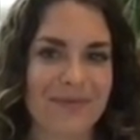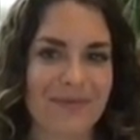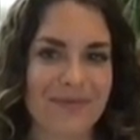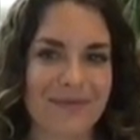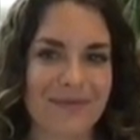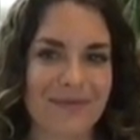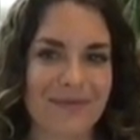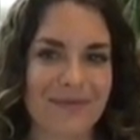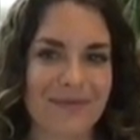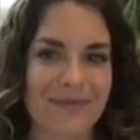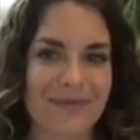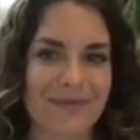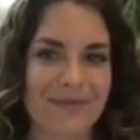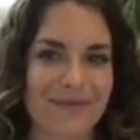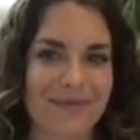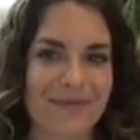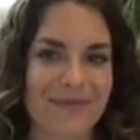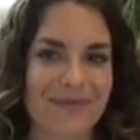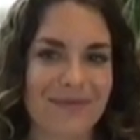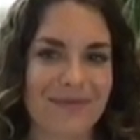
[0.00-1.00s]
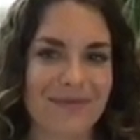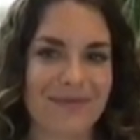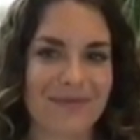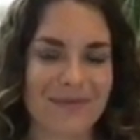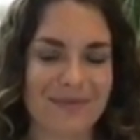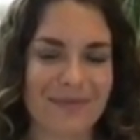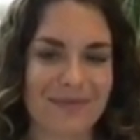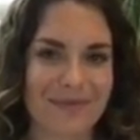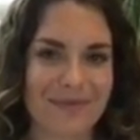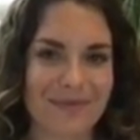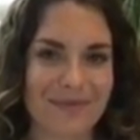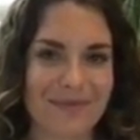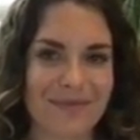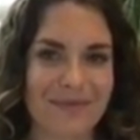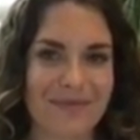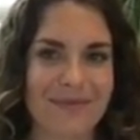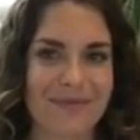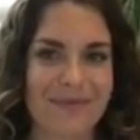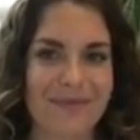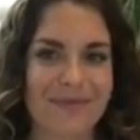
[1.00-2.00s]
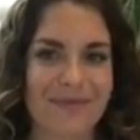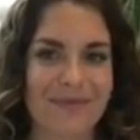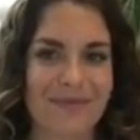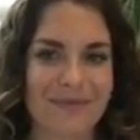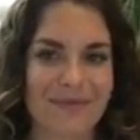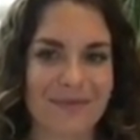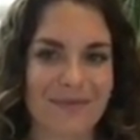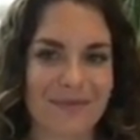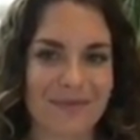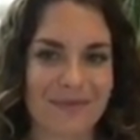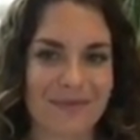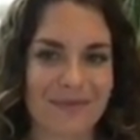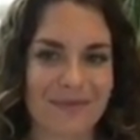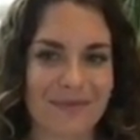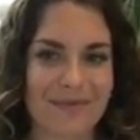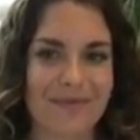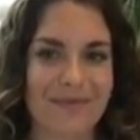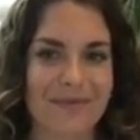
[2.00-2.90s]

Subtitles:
This person isn't speaking.